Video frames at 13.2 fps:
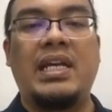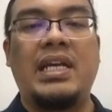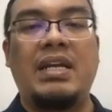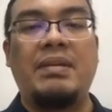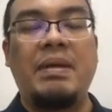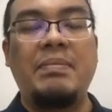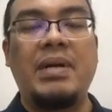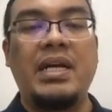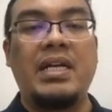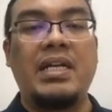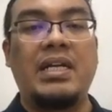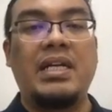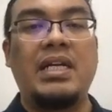
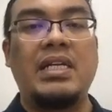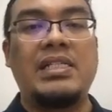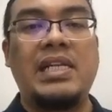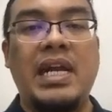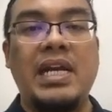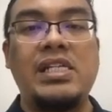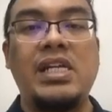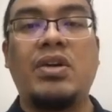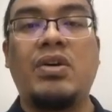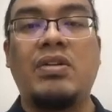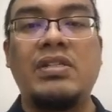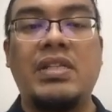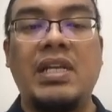Remember, the strategy
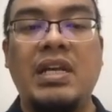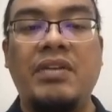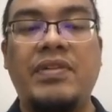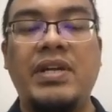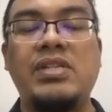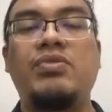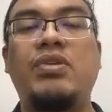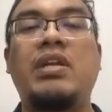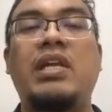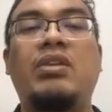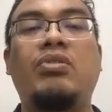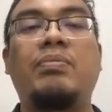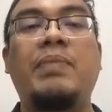constant difference, we
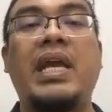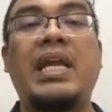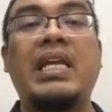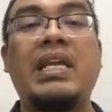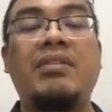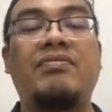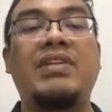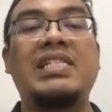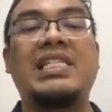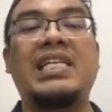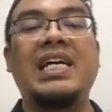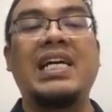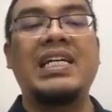need to make the difference
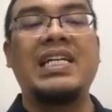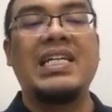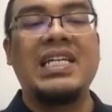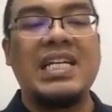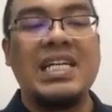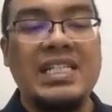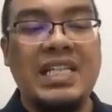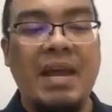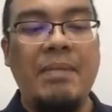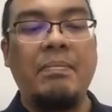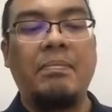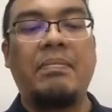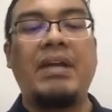the
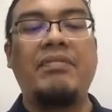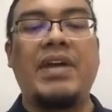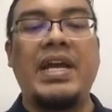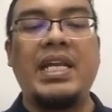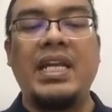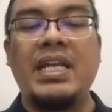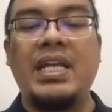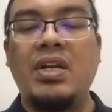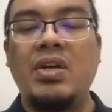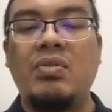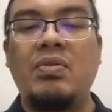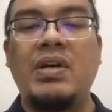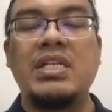same by finding the
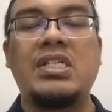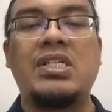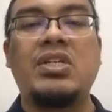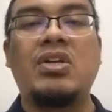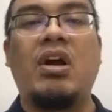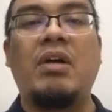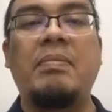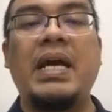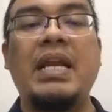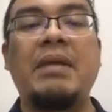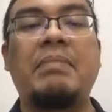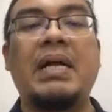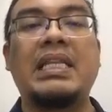lowest
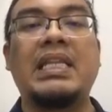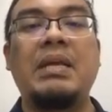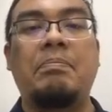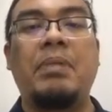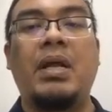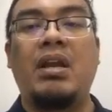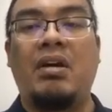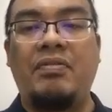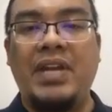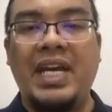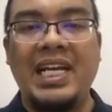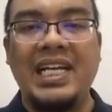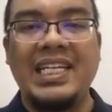common multiple of
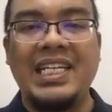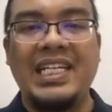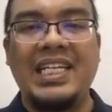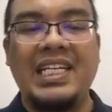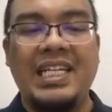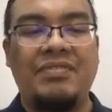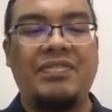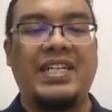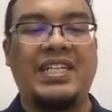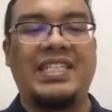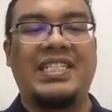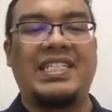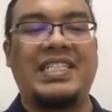the
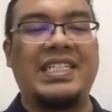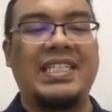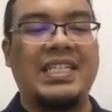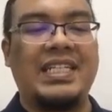difference.